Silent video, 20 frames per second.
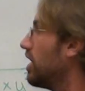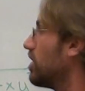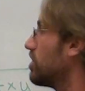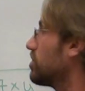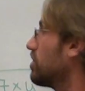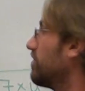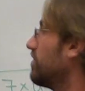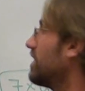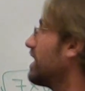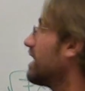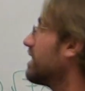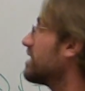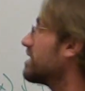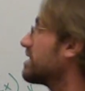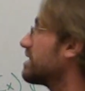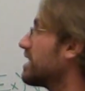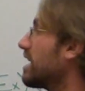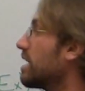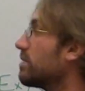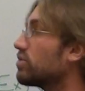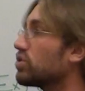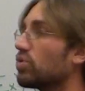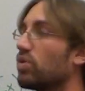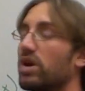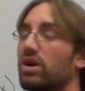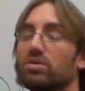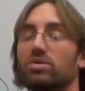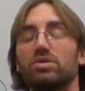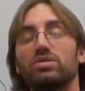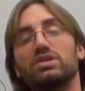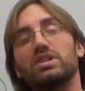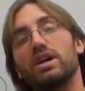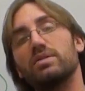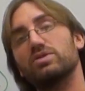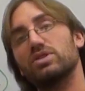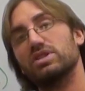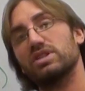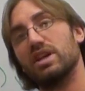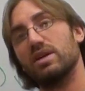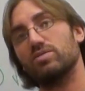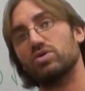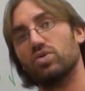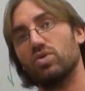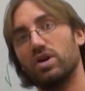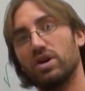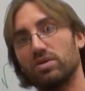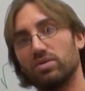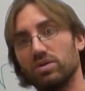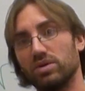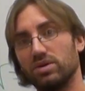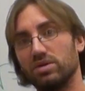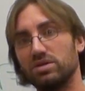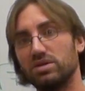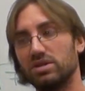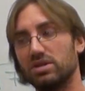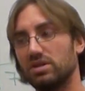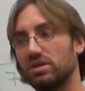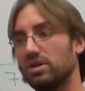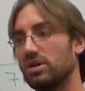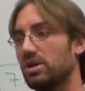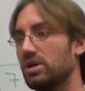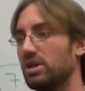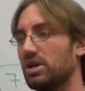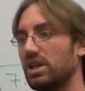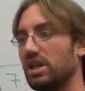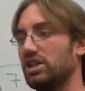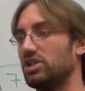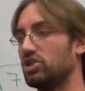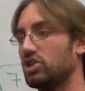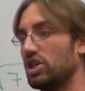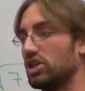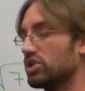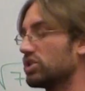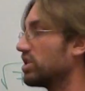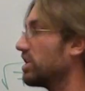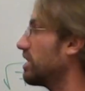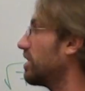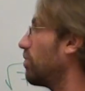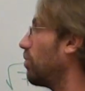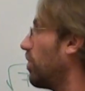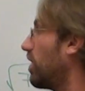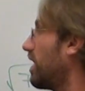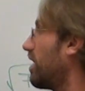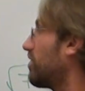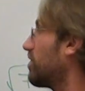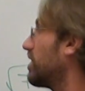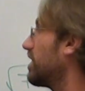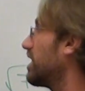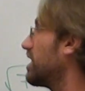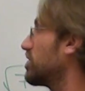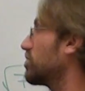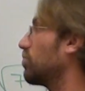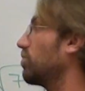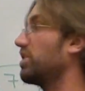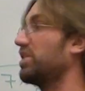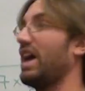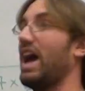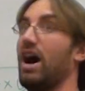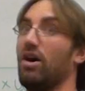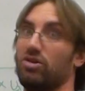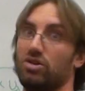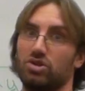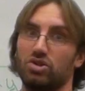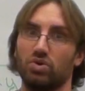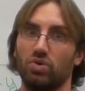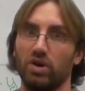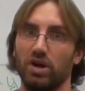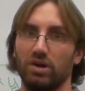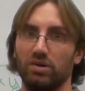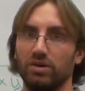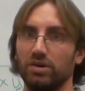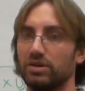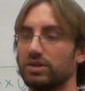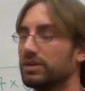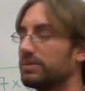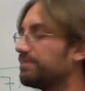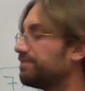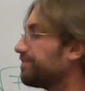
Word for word: So if you got the same square root times the same square root, it's just whatever it is without a square root.